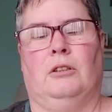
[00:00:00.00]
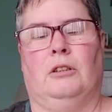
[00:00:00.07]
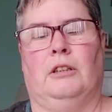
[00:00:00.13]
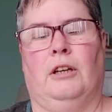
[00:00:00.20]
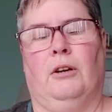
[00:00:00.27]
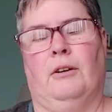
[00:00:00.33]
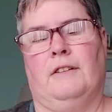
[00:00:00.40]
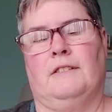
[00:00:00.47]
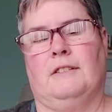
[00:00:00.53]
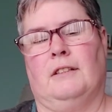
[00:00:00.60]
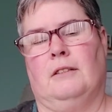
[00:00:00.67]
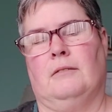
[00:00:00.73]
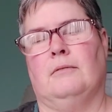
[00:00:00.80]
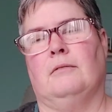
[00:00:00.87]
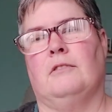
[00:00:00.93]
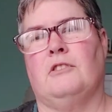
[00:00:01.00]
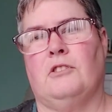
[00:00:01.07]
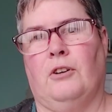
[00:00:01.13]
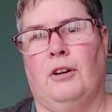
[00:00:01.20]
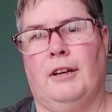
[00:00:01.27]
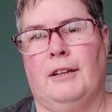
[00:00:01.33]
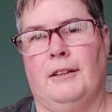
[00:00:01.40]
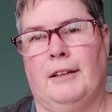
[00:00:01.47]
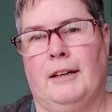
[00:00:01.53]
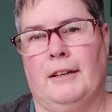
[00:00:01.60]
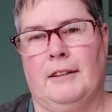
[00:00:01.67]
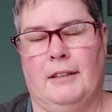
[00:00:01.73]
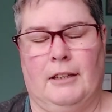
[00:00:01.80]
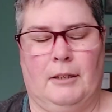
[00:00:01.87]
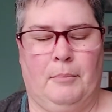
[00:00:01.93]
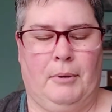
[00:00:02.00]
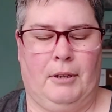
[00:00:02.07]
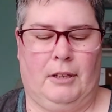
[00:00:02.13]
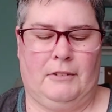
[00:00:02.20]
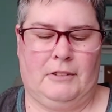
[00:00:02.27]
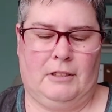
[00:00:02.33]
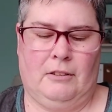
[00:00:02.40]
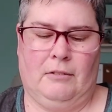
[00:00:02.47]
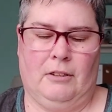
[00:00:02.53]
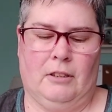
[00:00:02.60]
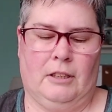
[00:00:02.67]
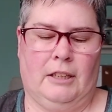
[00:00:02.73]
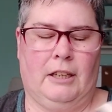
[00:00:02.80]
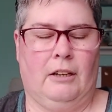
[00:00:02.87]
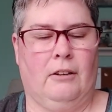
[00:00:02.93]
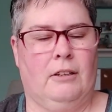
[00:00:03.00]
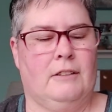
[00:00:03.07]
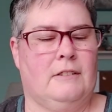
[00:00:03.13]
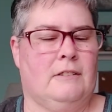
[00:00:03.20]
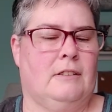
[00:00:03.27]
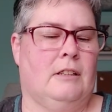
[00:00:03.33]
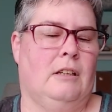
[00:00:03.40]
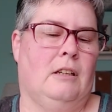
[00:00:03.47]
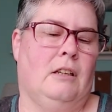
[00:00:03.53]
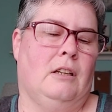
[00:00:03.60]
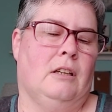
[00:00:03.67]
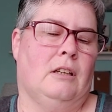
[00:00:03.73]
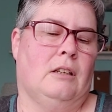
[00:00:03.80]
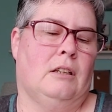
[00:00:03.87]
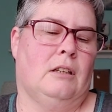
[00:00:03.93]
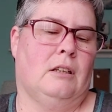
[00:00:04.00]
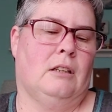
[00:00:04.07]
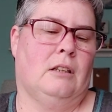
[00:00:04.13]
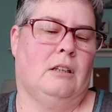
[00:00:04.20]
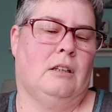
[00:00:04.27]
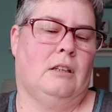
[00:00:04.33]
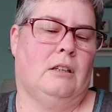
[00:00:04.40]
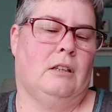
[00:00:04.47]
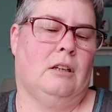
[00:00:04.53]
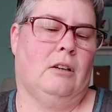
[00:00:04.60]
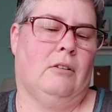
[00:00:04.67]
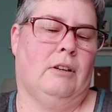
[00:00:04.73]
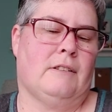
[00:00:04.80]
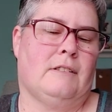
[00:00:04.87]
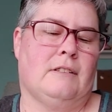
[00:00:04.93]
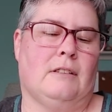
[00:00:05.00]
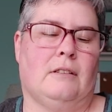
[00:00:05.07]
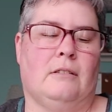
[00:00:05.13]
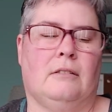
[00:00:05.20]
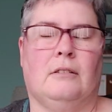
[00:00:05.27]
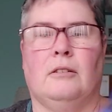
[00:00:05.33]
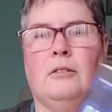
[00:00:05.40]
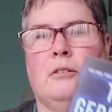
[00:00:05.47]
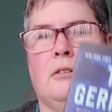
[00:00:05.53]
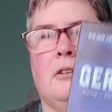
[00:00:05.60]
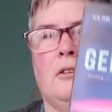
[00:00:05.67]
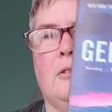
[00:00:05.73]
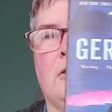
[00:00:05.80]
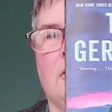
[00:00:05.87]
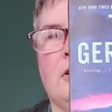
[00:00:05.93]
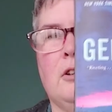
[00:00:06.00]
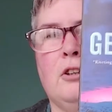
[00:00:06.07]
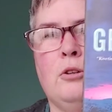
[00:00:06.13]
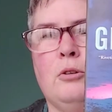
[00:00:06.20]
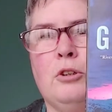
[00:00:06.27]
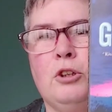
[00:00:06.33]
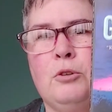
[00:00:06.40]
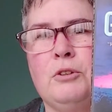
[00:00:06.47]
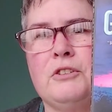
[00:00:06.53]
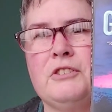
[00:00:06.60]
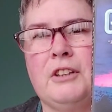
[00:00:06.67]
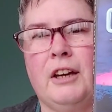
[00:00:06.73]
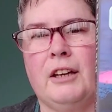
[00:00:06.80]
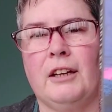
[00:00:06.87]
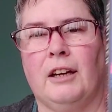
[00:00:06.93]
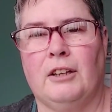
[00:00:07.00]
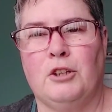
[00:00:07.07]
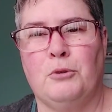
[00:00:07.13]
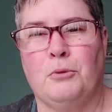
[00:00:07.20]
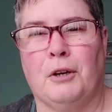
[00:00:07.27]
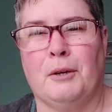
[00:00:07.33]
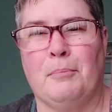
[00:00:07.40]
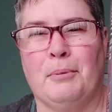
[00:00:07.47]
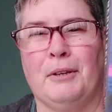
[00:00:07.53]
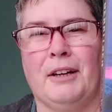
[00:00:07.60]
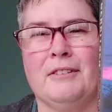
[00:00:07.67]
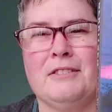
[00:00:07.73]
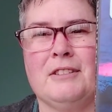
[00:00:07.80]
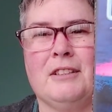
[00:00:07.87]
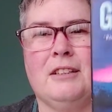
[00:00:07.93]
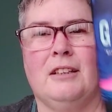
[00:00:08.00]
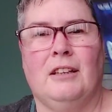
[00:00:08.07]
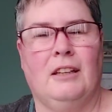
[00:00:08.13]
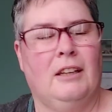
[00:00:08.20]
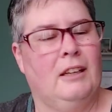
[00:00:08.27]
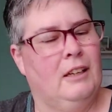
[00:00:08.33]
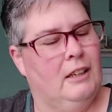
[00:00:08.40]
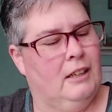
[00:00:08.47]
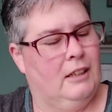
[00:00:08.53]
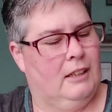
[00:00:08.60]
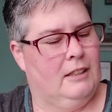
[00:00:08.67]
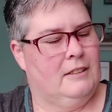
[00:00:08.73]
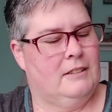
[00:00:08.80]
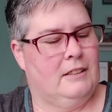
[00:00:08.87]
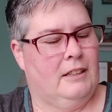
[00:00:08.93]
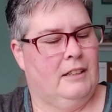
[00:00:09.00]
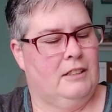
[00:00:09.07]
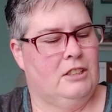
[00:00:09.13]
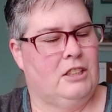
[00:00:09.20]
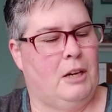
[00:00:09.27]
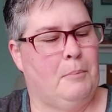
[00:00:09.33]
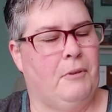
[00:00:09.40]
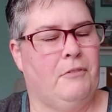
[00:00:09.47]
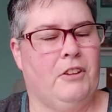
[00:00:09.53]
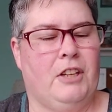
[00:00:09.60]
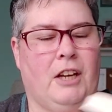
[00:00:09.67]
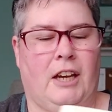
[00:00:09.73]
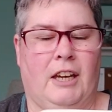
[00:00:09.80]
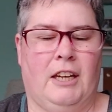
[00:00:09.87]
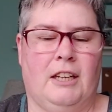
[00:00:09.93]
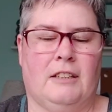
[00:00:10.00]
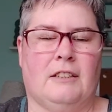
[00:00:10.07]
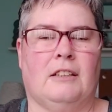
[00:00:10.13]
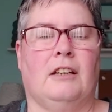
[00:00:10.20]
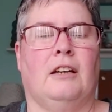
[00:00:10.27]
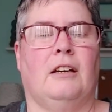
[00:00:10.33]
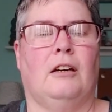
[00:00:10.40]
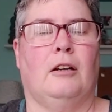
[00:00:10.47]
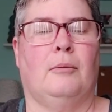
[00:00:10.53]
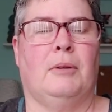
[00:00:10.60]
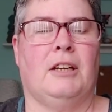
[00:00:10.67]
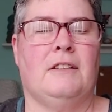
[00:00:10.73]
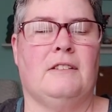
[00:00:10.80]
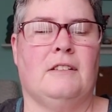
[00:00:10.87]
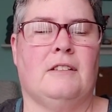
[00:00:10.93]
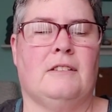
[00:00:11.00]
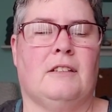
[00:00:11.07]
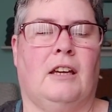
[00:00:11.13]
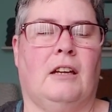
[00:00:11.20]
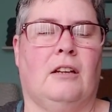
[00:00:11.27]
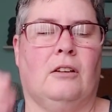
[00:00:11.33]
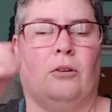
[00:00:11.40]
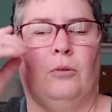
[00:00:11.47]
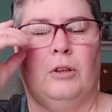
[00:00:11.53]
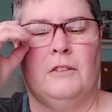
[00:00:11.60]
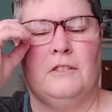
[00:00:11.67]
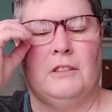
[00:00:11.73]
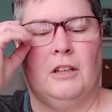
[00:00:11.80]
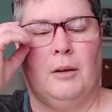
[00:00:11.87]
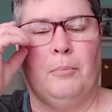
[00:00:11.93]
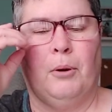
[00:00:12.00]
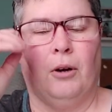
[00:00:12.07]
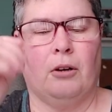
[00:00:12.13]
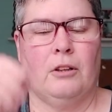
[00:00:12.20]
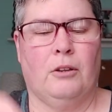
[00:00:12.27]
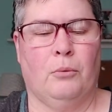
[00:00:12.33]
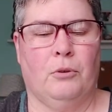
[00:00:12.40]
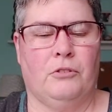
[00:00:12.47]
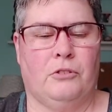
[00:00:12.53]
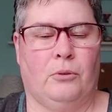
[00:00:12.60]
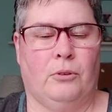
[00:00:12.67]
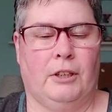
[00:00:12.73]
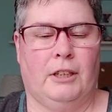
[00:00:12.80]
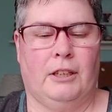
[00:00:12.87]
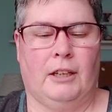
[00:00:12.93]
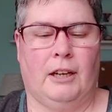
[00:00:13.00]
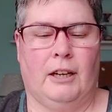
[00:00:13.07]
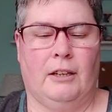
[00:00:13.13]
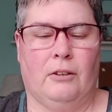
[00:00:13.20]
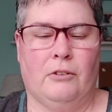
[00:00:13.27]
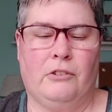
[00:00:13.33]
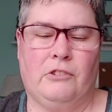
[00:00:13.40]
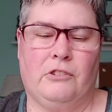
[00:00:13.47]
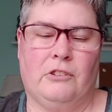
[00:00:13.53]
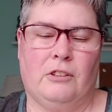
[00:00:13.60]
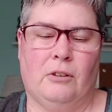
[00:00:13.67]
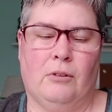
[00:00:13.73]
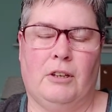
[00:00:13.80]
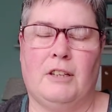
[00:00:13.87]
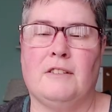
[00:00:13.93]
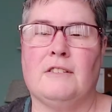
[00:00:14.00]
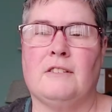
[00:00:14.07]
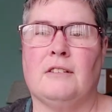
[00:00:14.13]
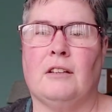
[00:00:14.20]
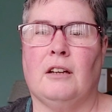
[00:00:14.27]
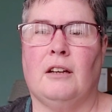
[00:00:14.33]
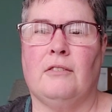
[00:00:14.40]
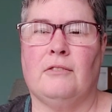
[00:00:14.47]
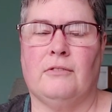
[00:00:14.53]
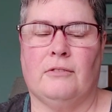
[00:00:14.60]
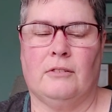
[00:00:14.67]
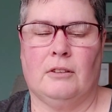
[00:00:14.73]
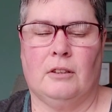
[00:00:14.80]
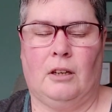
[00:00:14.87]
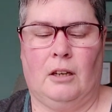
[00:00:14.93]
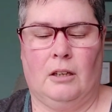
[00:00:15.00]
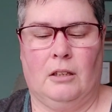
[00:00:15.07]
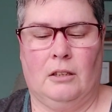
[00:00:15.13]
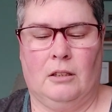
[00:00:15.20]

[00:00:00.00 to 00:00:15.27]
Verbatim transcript: Gerritsen, sorry, I think I pronounced that wrong, Garrett, Gerritsen. You, you decide how you want to pronounce it. It's a uh, Shape of the Night. Um, it's a standalone. It's not part of the Rizzoli and Isles series that I I